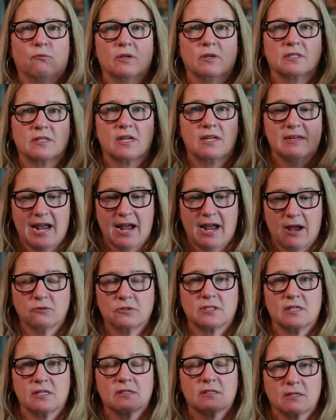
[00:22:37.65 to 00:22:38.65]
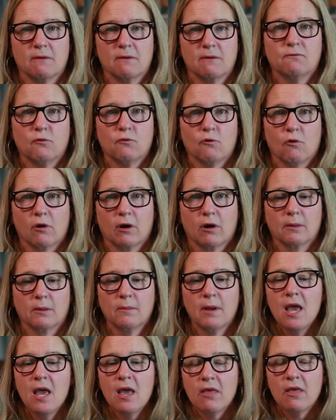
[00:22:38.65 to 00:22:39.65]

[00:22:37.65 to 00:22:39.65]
was announced in some form,